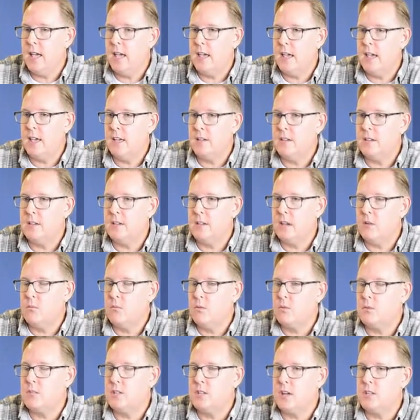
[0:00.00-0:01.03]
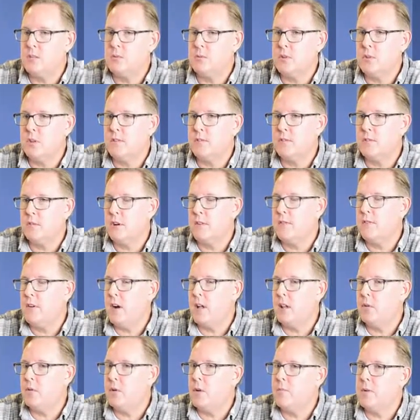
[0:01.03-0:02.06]
and we'll schedule you for a
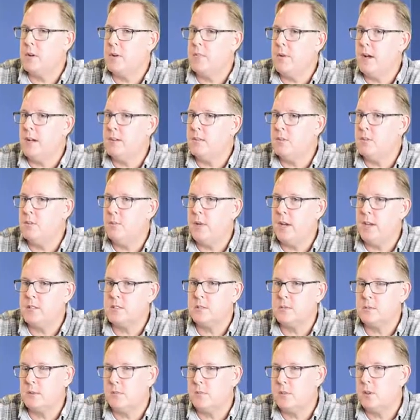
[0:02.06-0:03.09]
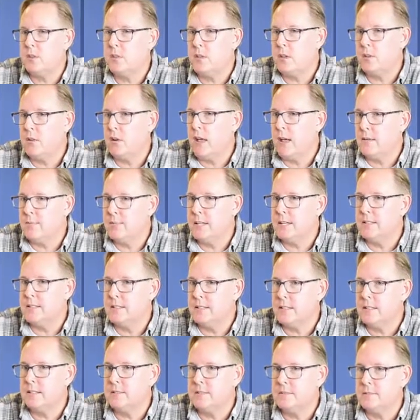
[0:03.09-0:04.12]
follow-up in about 2 weeks to review the other lab testing.